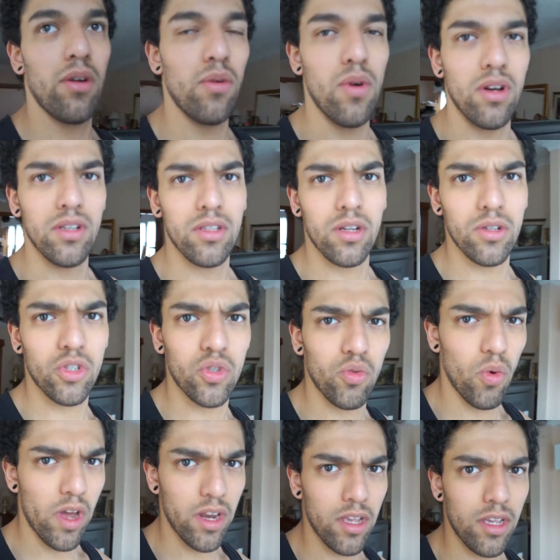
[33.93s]
I was all
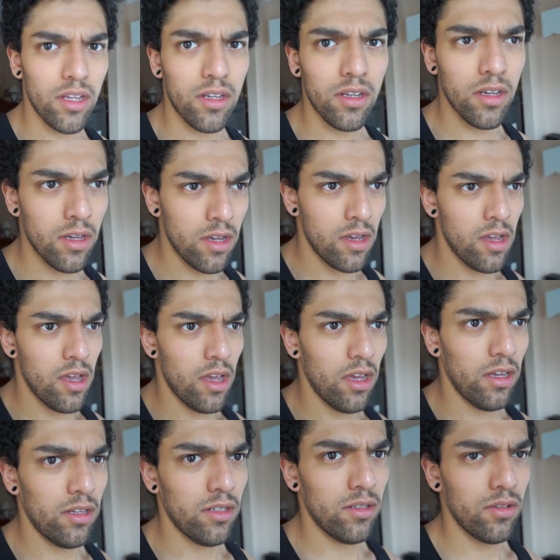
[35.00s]
sweating,
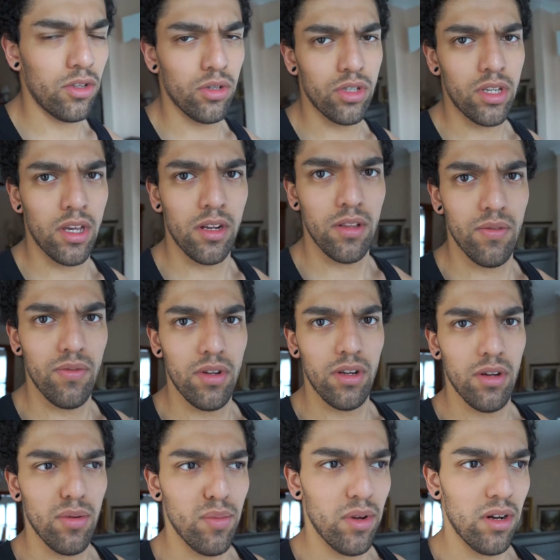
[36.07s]
and you'll see it in the
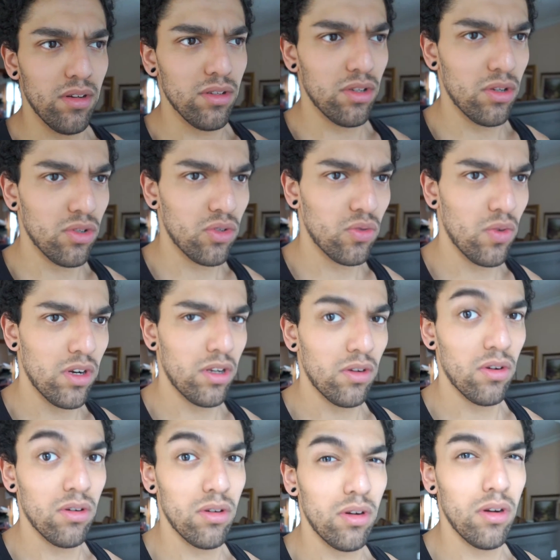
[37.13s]
video, but I was all sweating,
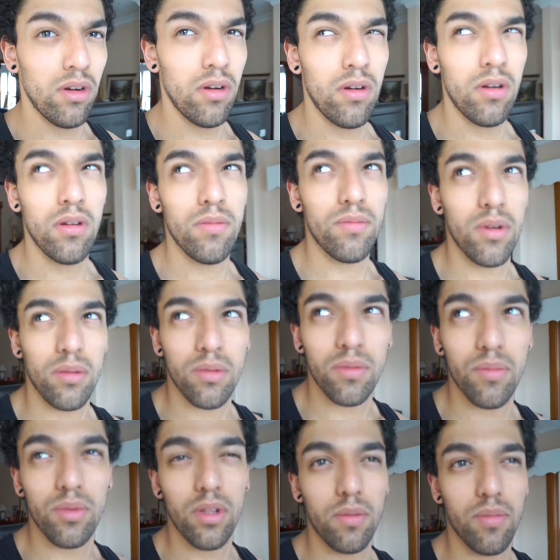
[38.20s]
or probably
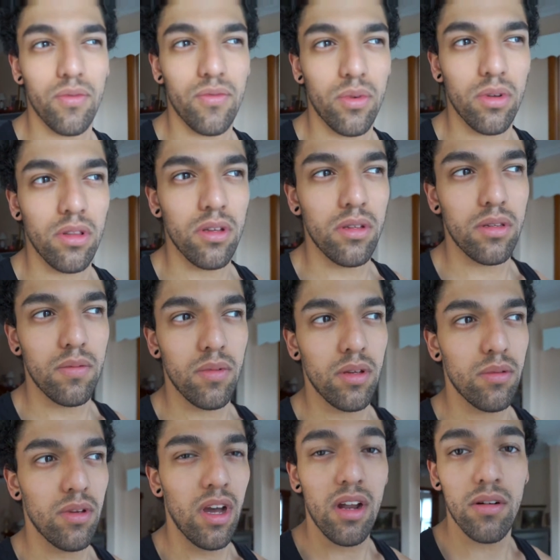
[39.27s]
like before this, maybe,
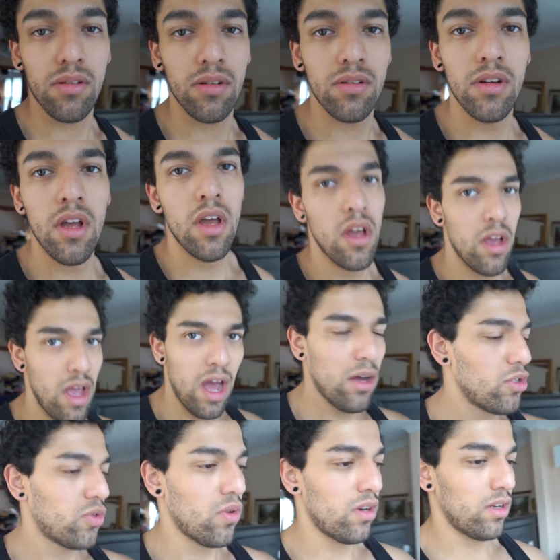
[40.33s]
I don't know. I was
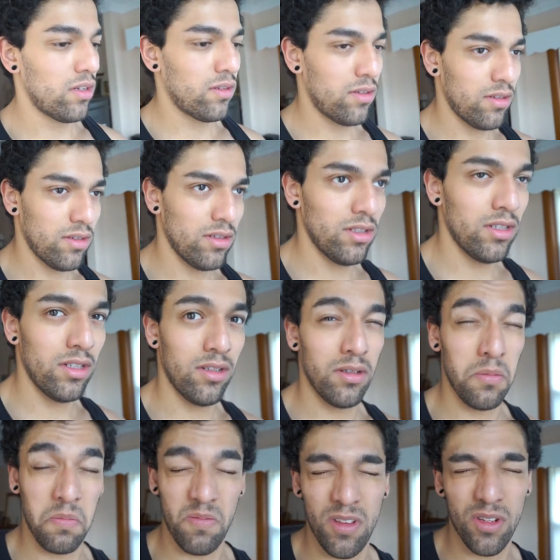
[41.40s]
sweating, and
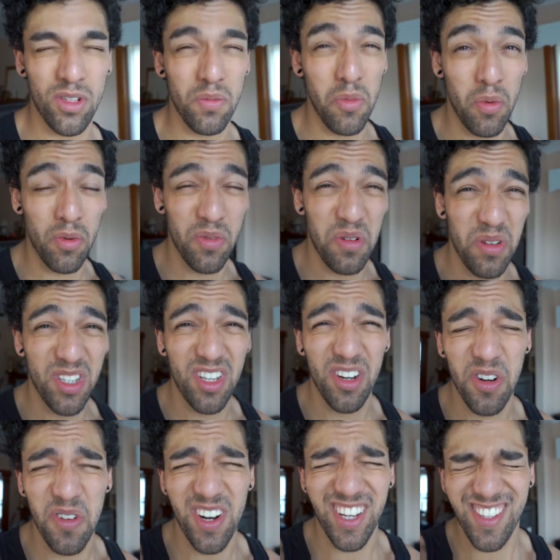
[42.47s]
then there's a moment where I started
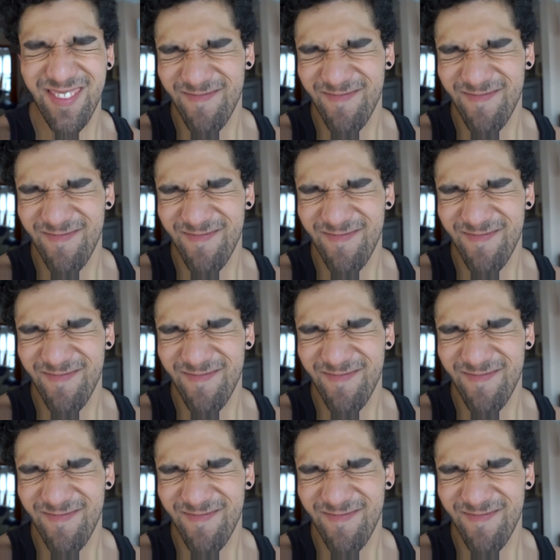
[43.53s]
going like,